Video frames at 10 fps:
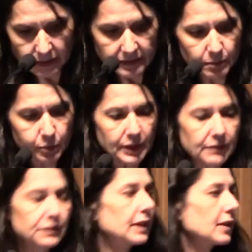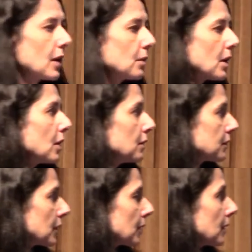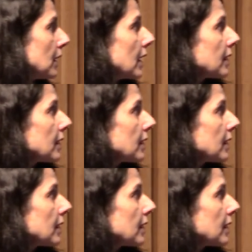Let's briefly go over